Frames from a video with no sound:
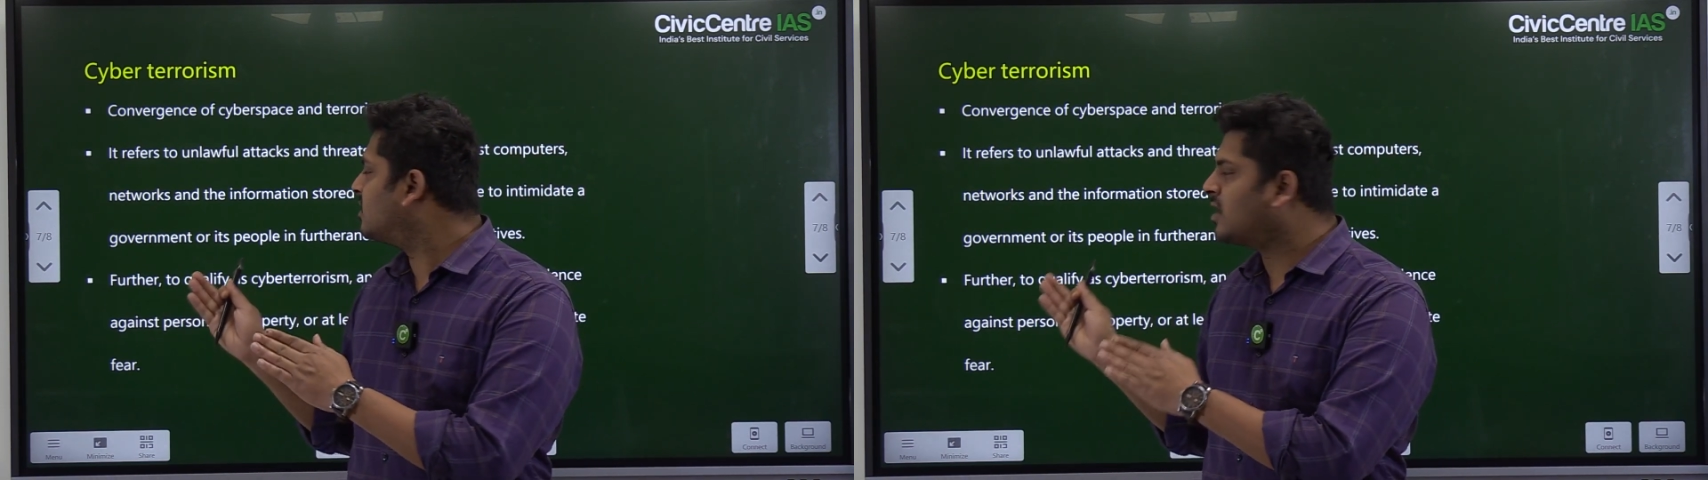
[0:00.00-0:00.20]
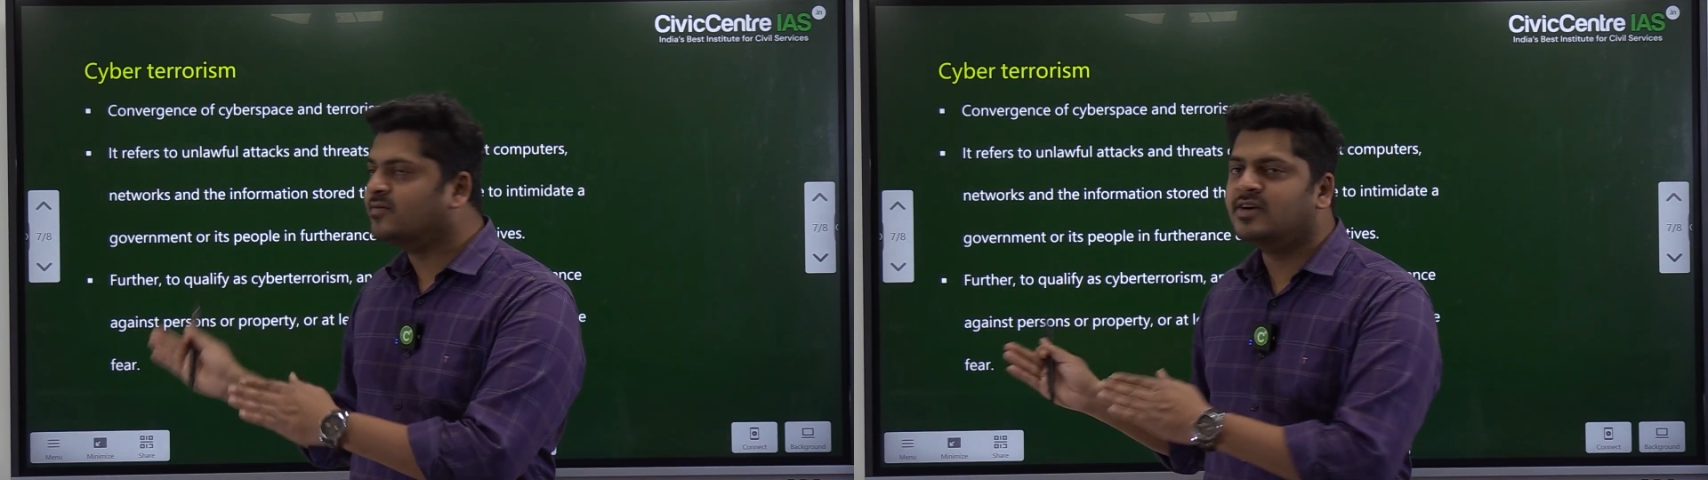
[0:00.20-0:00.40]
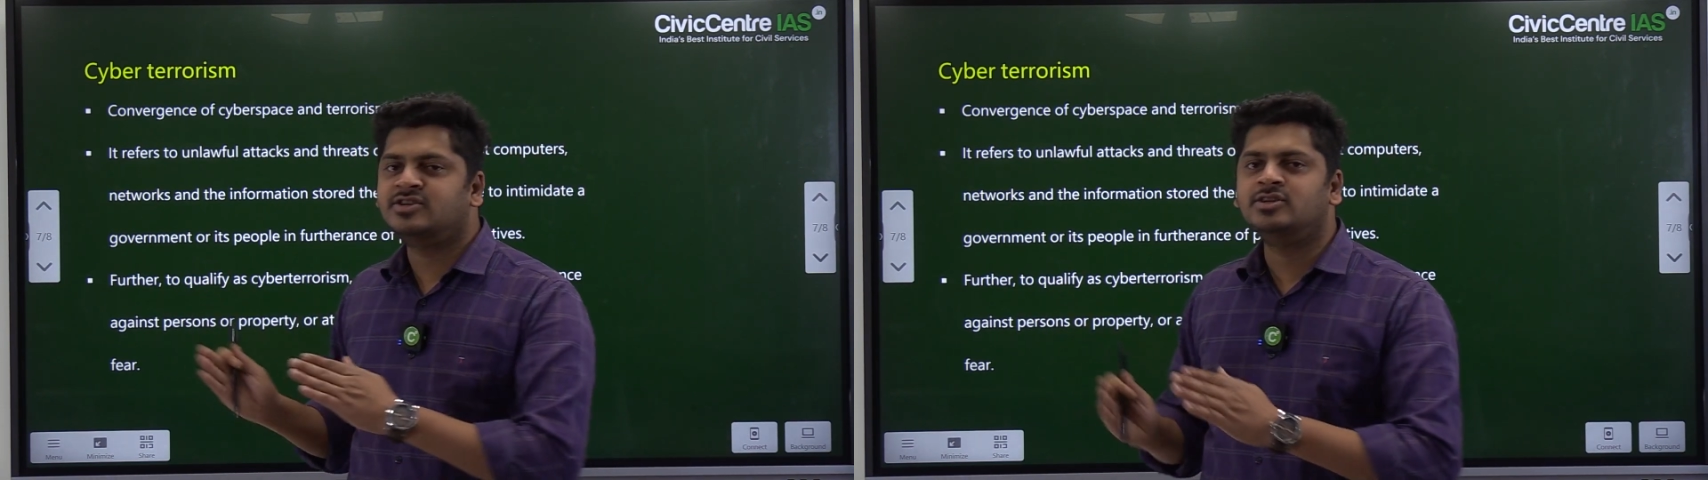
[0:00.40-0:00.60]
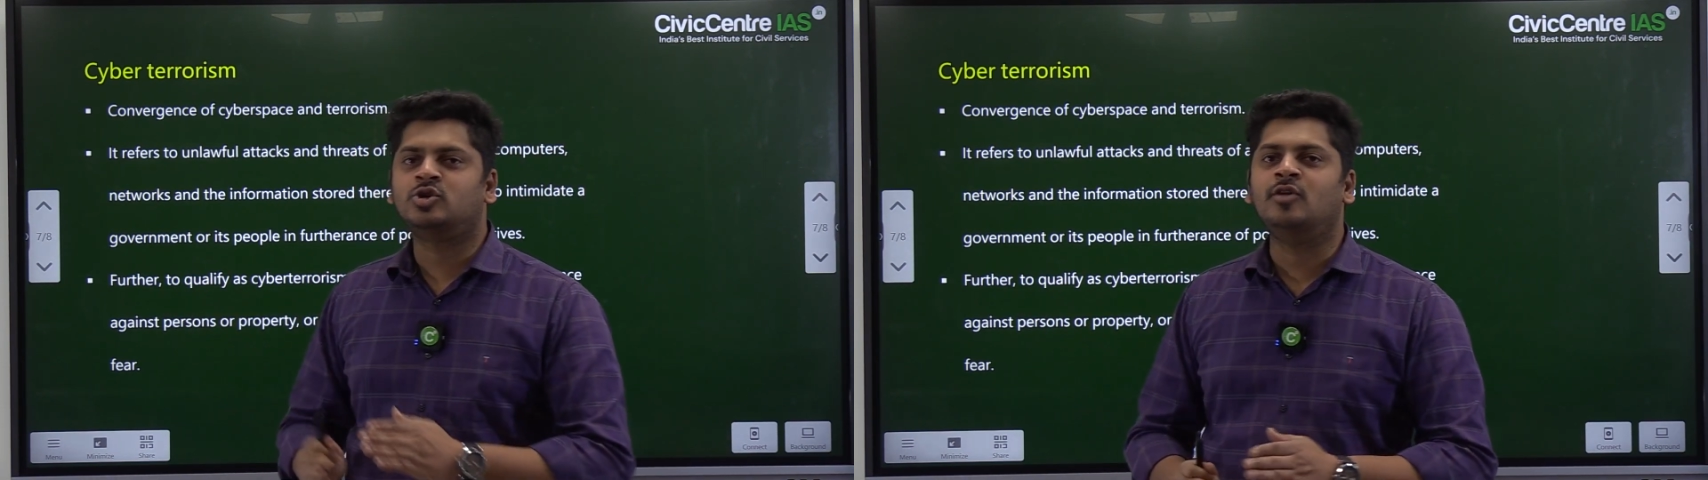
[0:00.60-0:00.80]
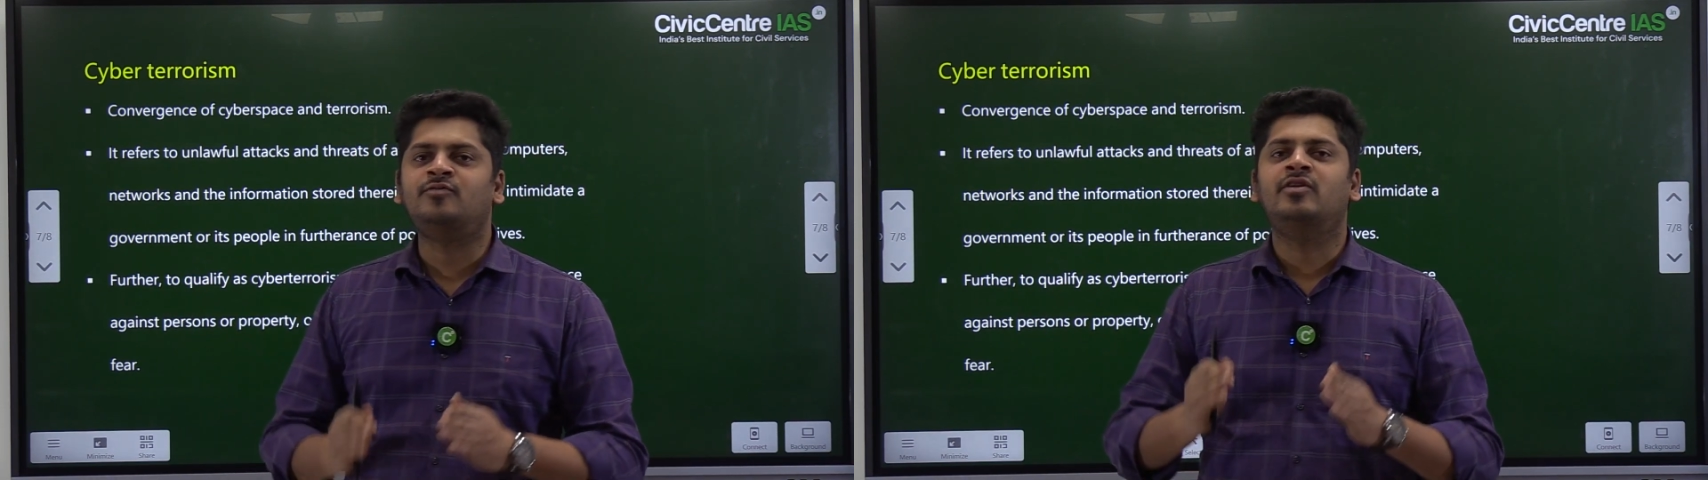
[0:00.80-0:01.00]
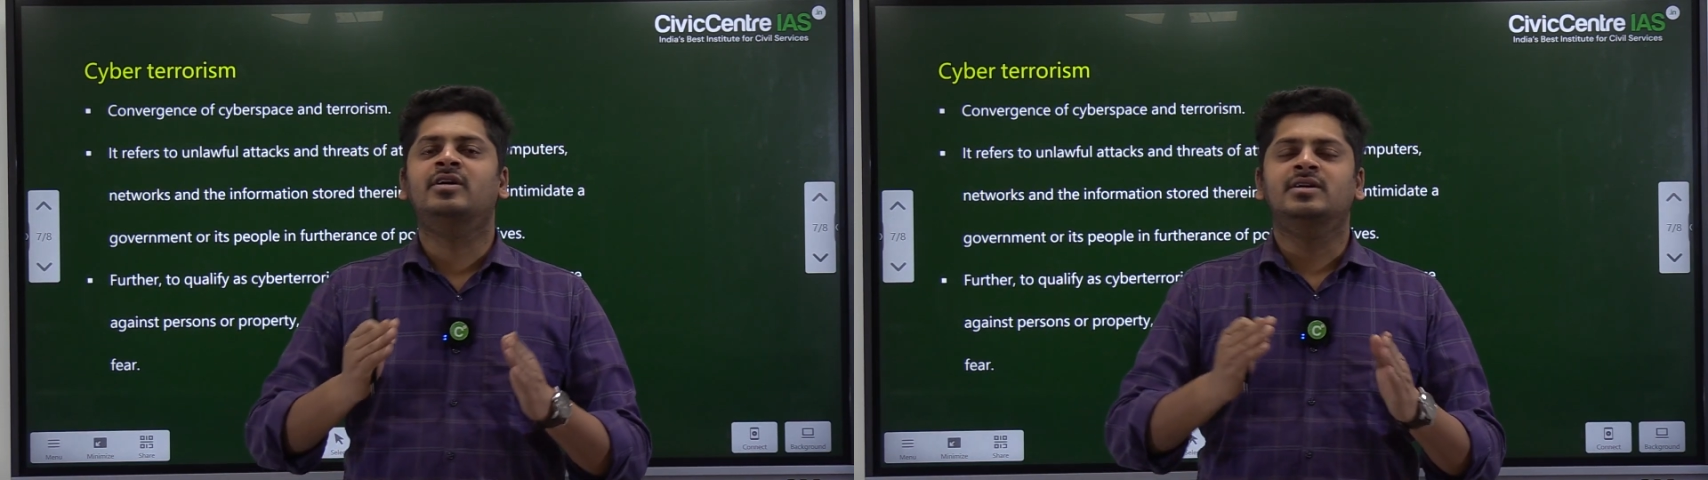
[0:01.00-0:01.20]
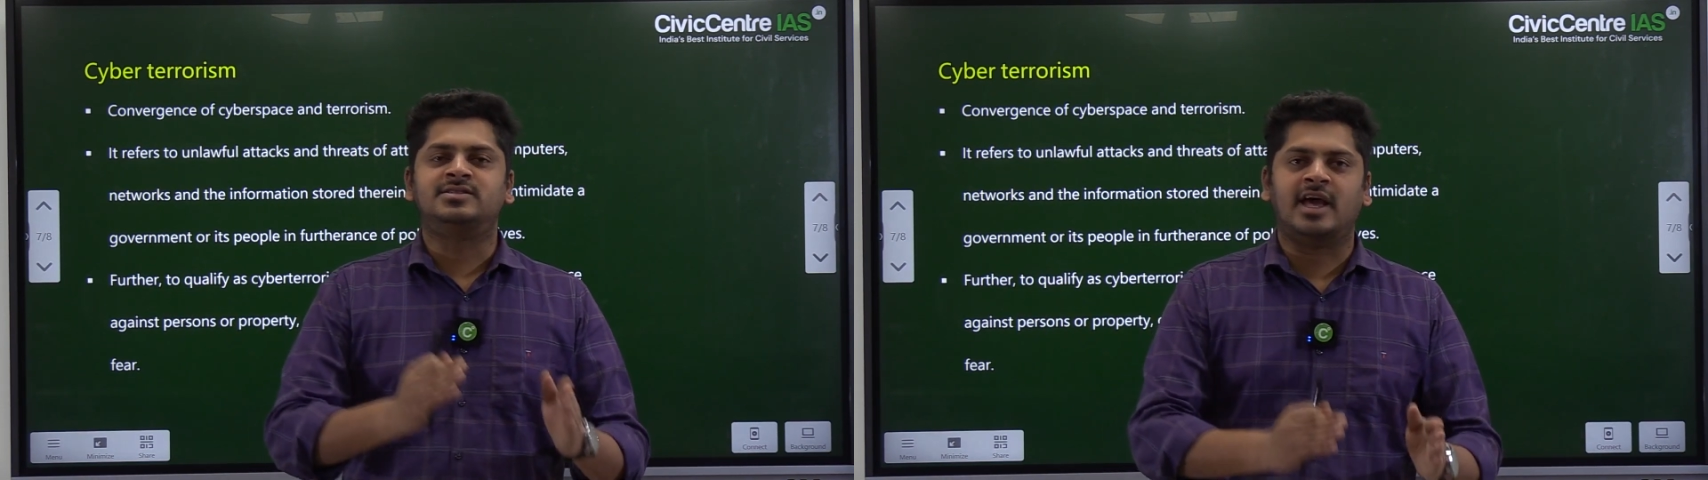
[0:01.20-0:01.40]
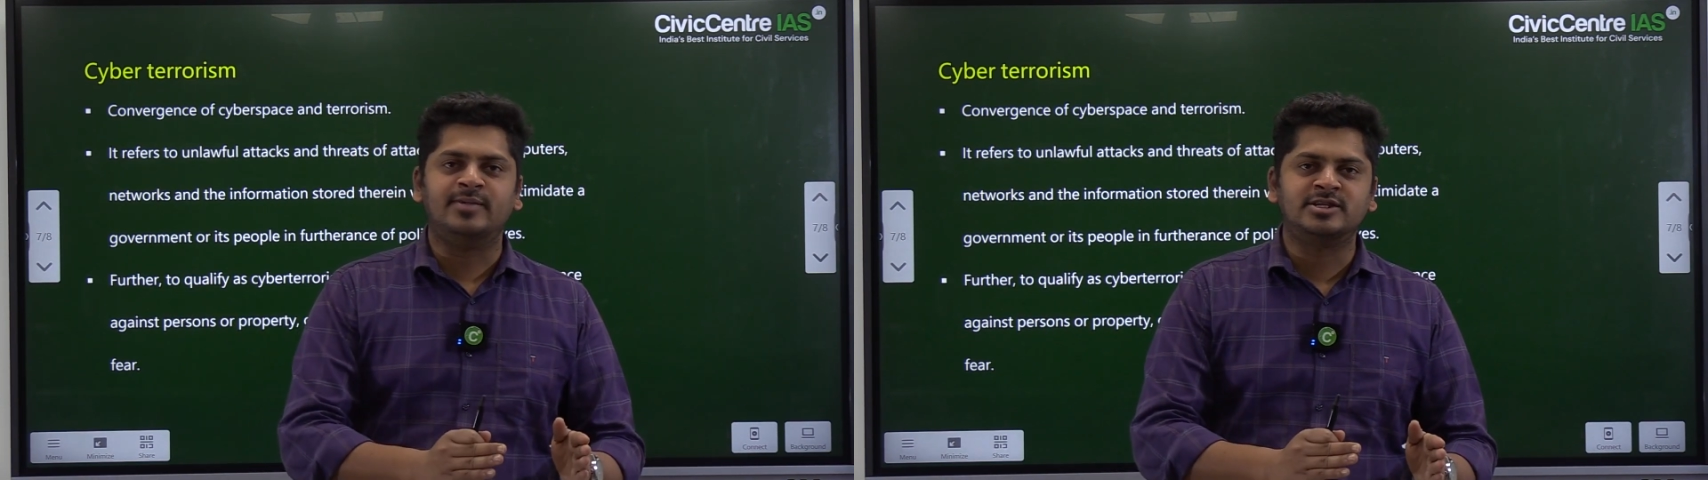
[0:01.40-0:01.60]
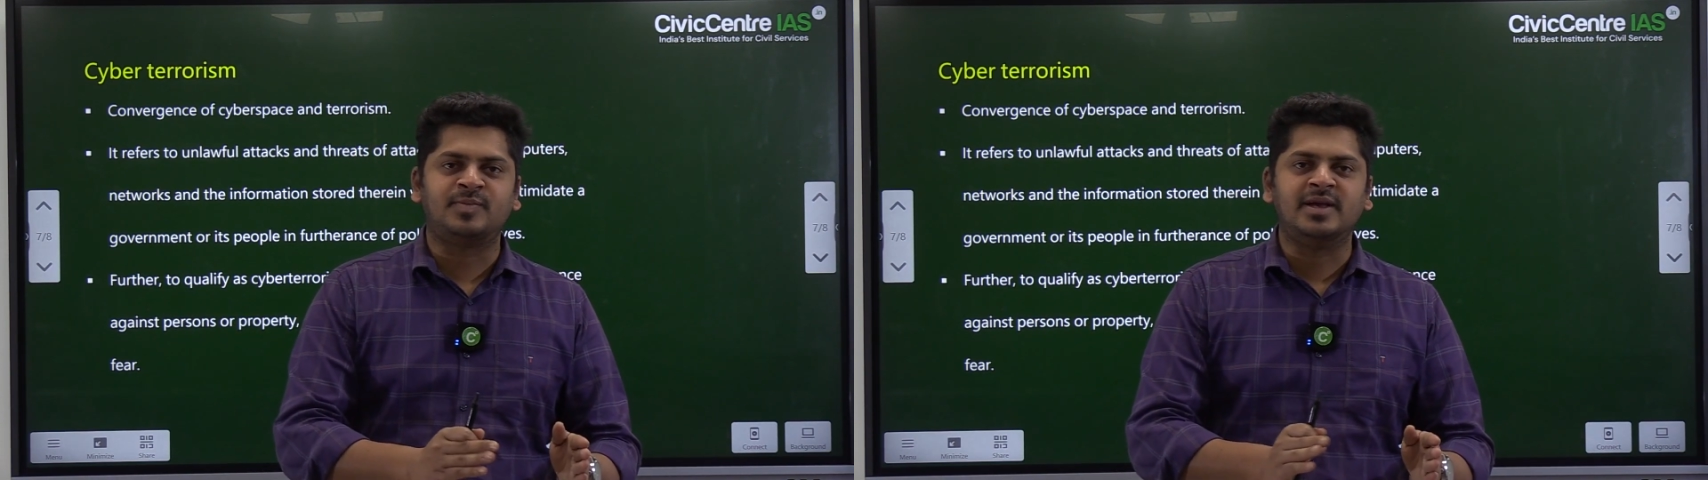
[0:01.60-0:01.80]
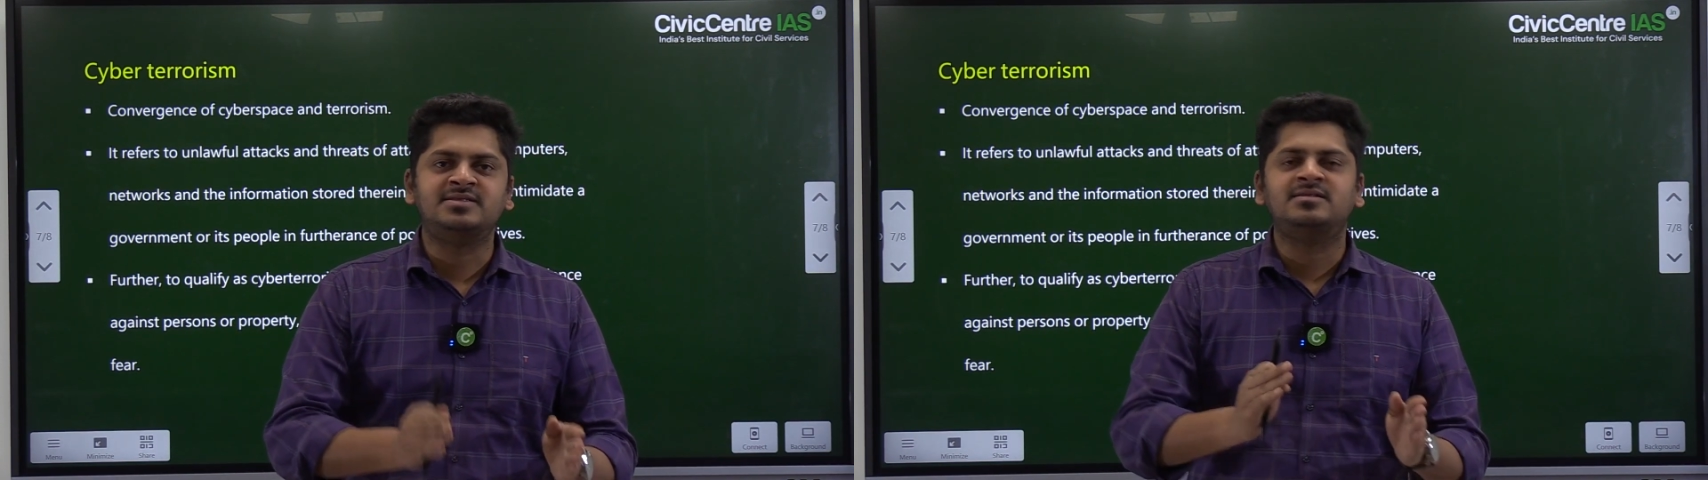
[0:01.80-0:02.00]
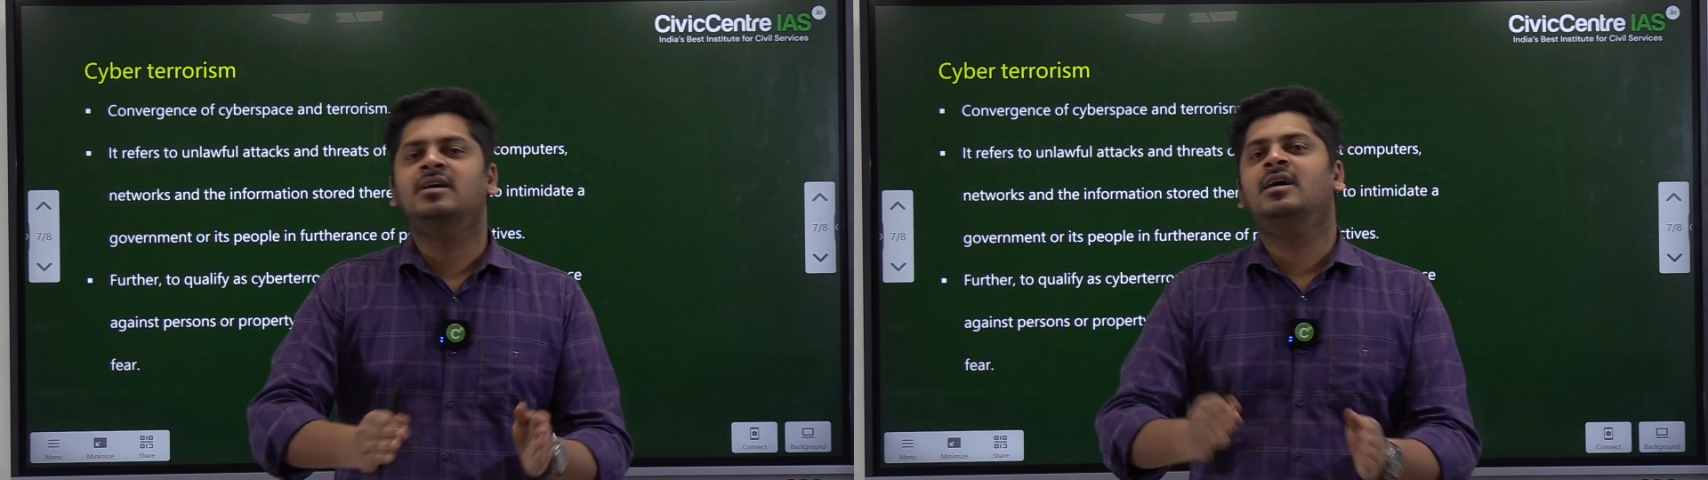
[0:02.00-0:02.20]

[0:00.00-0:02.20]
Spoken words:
convergence of cyberspace